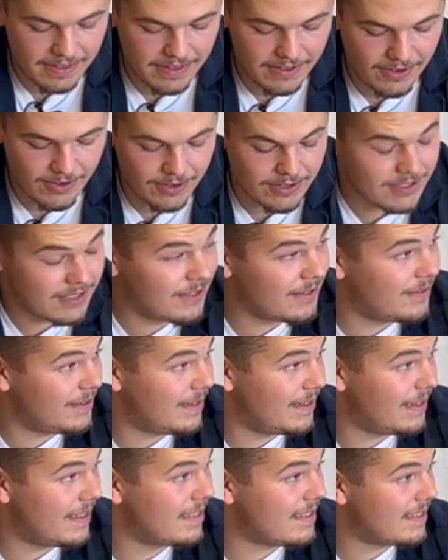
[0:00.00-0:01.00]
Also
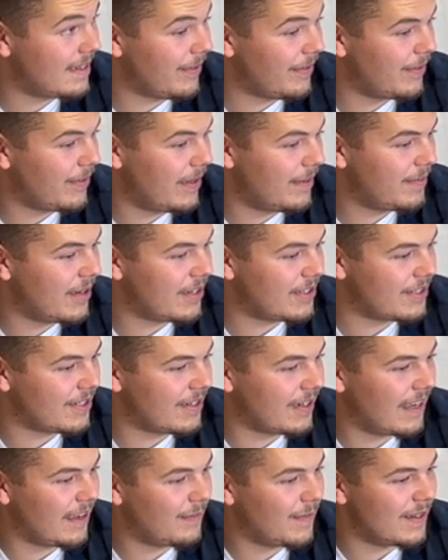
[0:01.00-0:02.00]
in Somerville, I'm not
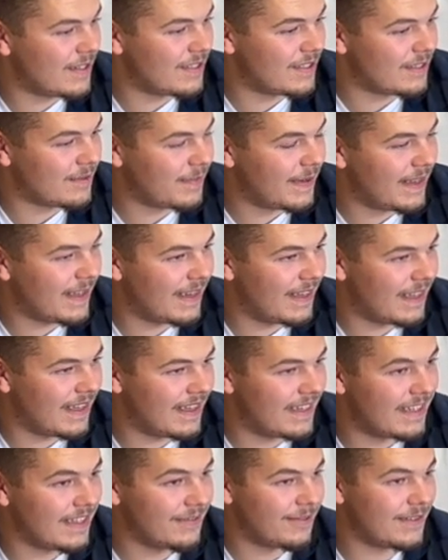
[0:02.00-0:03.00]
sure how much this made a
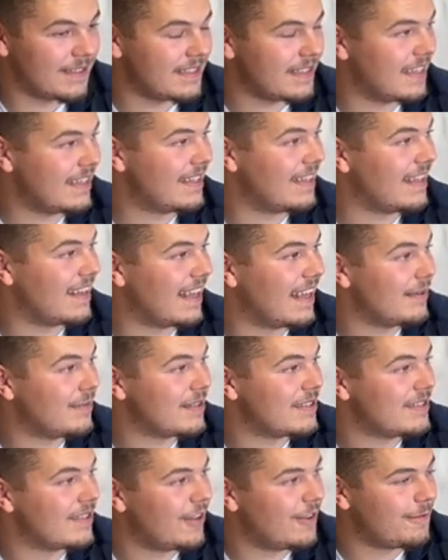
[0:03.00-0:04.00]
difference in the game
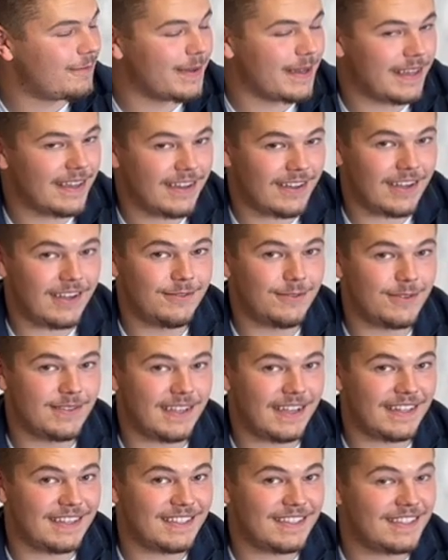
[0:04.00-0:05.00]
itself, but kickoff was
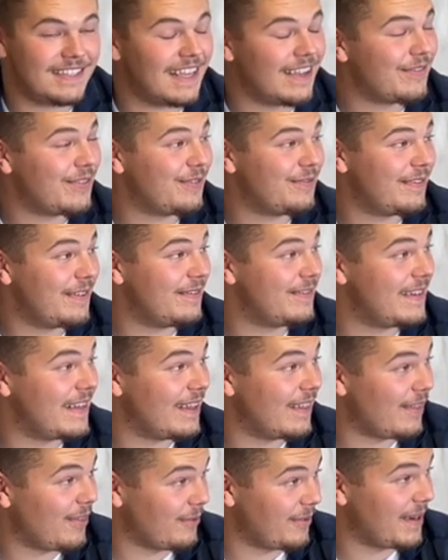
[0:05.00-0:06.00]
at
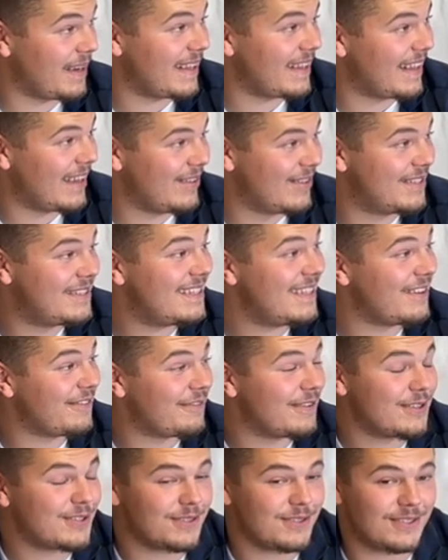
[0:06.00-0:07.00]
7:53. That was the
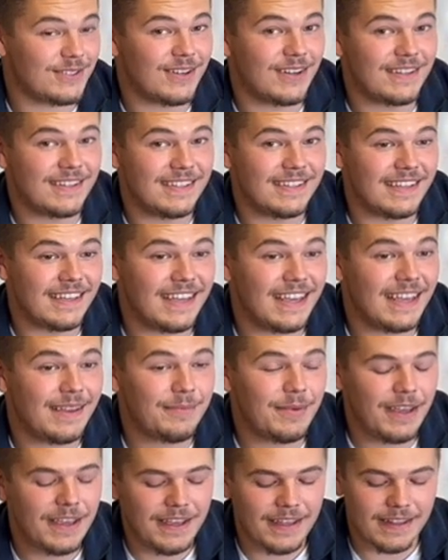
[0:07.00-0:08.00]
official start to the game.
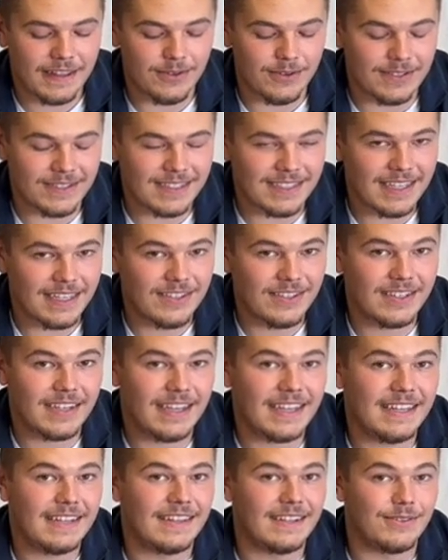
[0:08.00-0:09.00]
There was senior
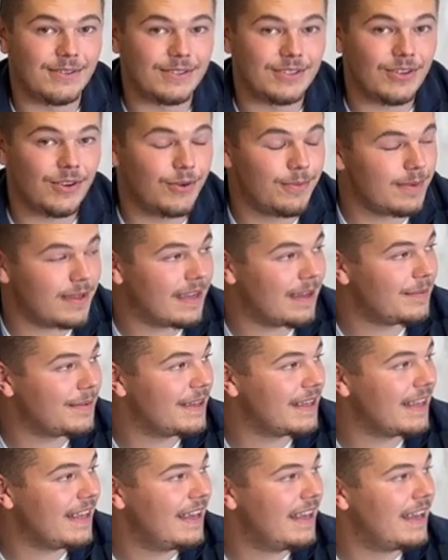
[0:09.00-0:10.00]
night, there was
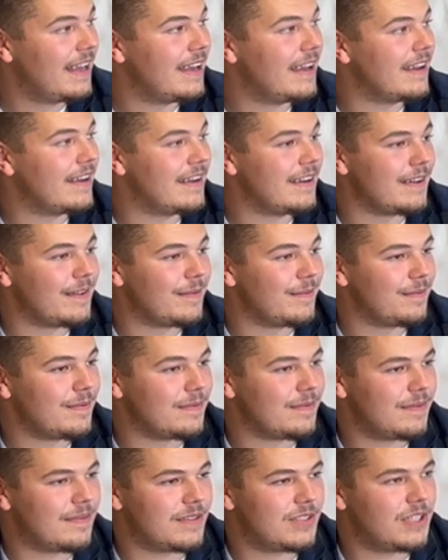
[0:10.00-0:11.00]
homecoming.
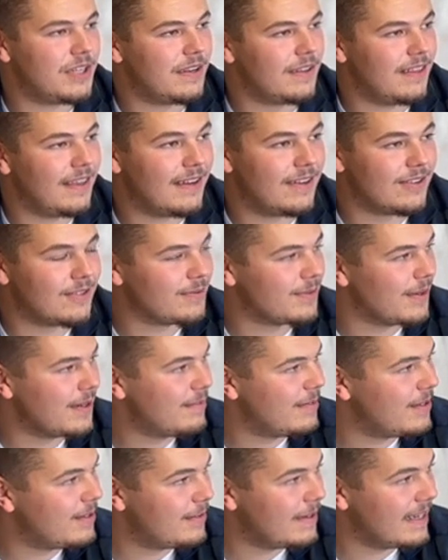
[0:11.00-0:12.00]
Cheerleaders were in
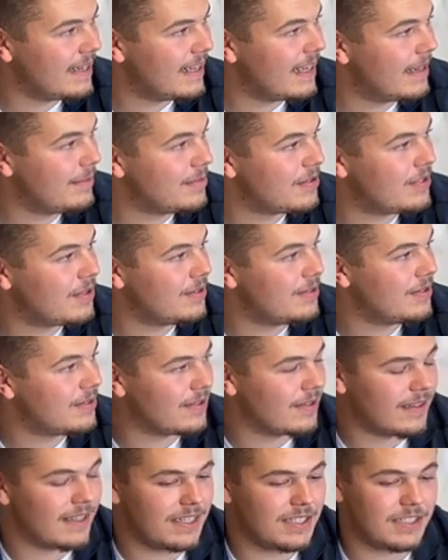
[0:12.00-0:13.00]
between games too,
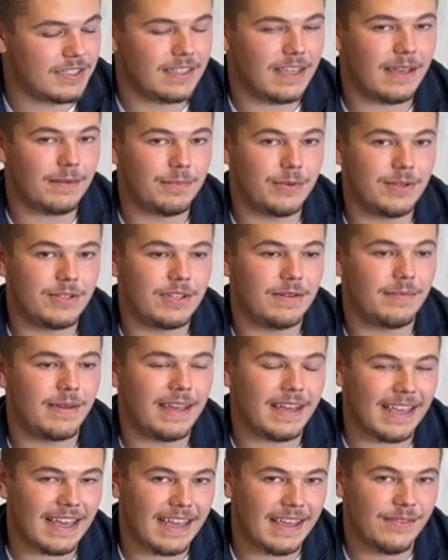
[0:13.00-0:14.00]
so they just kept pushing
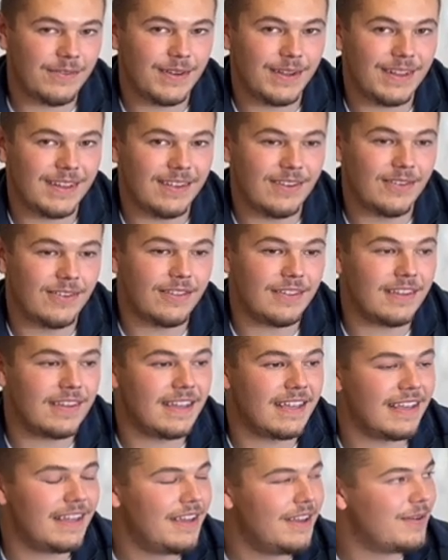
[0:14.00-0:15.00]
back every little
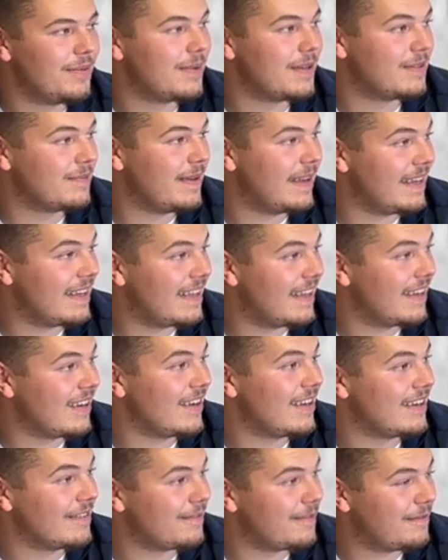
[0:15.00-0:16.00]
thing, which made
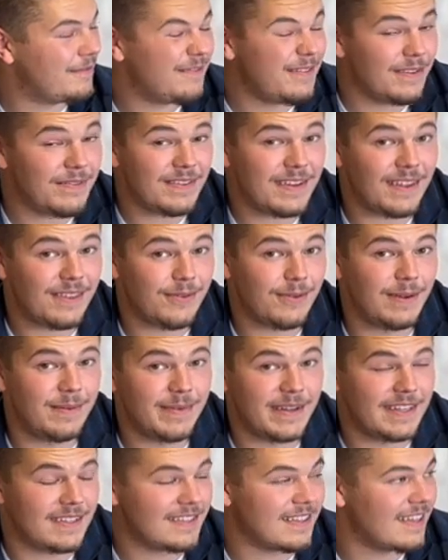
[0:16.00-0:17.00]
kickoff 53
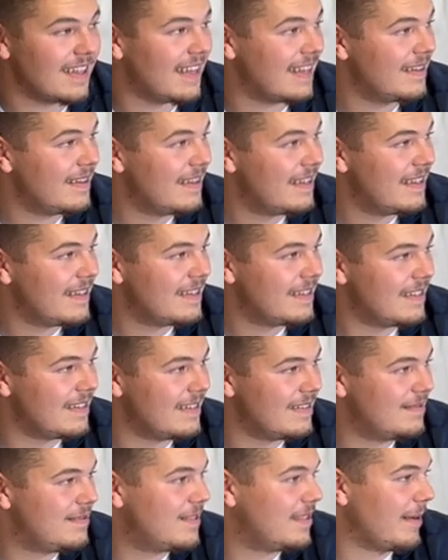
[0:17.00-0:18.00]
minutes late.
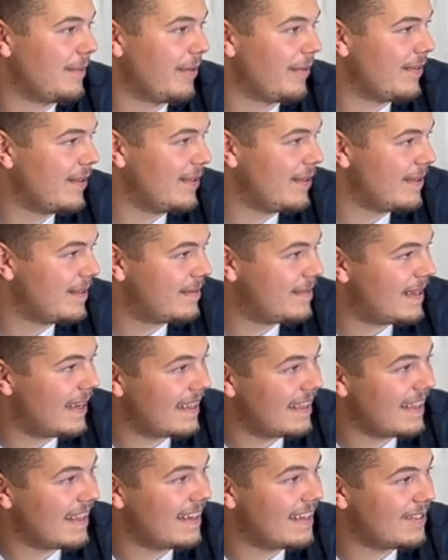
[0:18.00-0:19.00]
Did Somerville
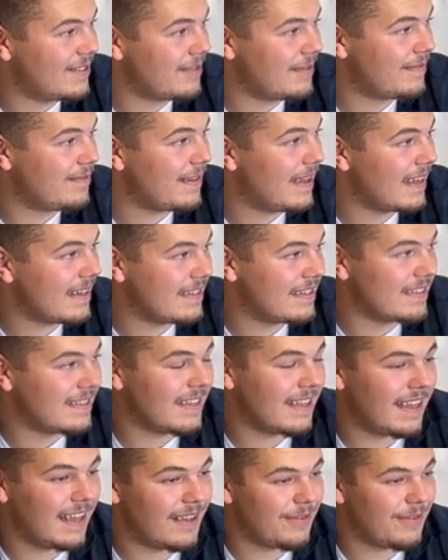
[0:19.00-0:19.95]
take that into effect and say, hey,